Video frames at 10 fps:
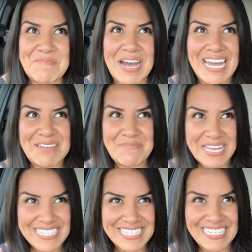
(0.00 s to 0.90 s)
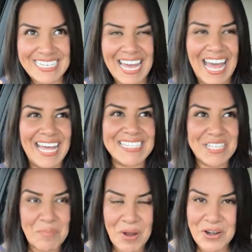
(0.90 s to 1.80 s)
my bestie
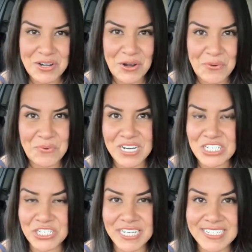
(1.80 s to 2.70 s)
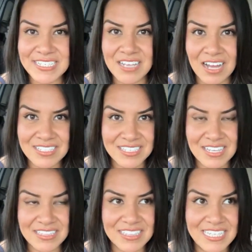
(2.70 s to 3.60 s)
has a partner where she is
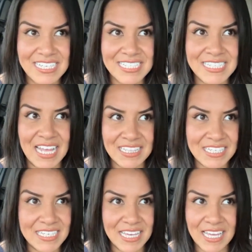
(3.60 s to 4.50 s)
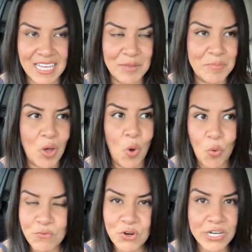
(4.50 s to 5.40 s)
constantly telling him
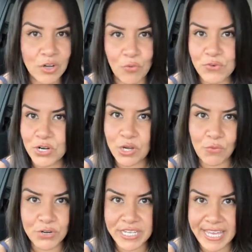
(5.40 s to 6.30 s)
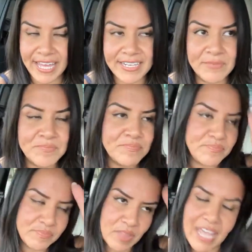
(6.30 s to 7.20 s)
over and over and over again.
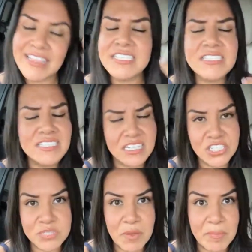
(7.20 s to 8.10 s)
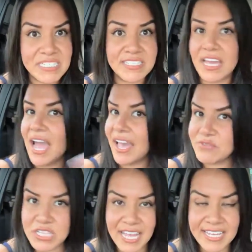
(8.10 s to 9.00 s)
And this is not just my bestie. I
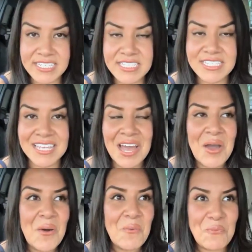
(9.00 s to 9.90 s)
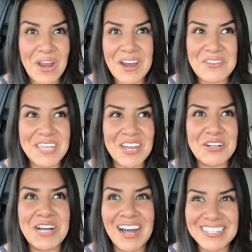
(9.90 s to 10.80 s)
have clients where they are